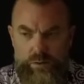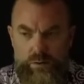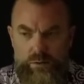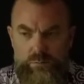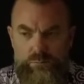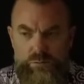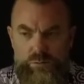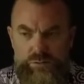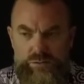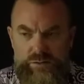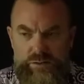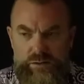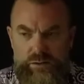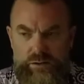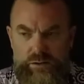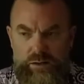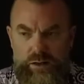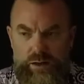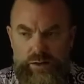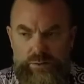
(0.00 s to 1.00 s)
I'm noticing a
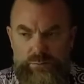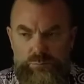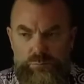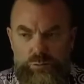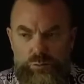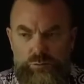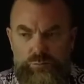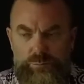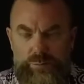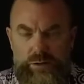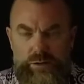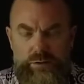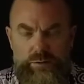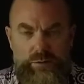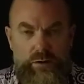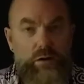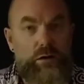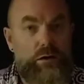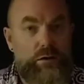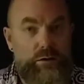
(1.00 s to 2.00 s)
lot of movement in the
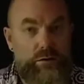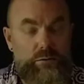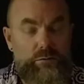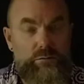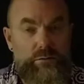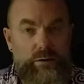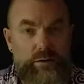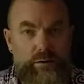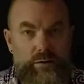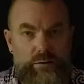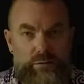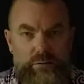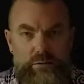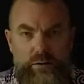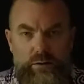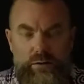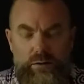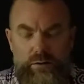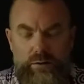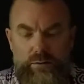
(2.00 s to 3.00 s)
heart, and
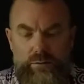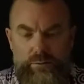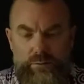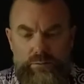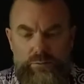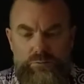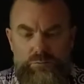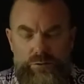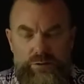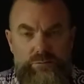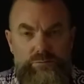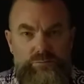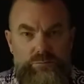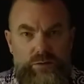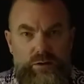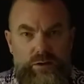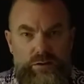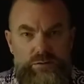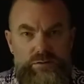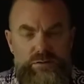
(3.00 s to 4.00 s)
grief
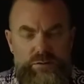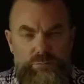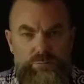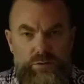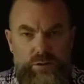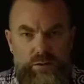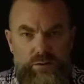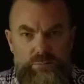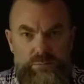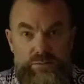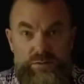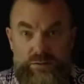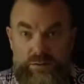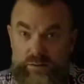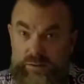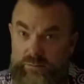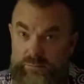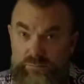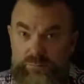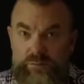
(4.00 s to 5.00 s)
can sometimes
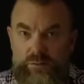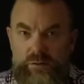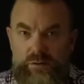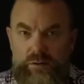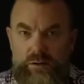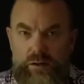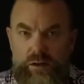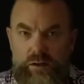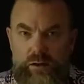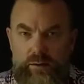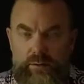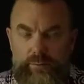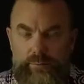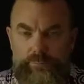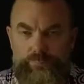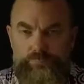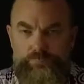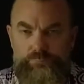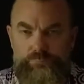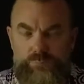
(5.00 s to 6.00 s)
live,
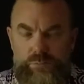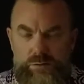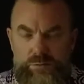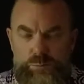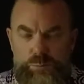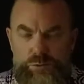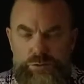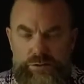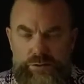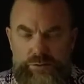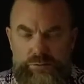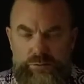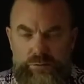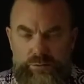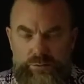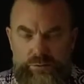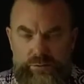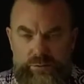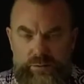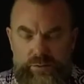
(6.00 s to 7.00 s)
particularly on
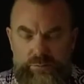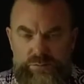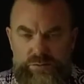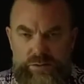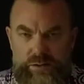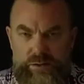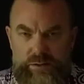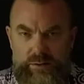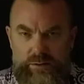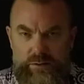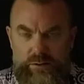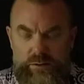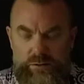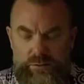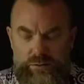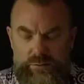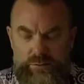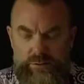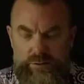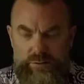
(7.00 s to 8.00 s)
the left side of the
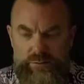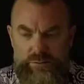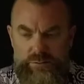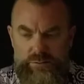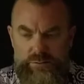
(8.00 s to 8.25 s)
heart here.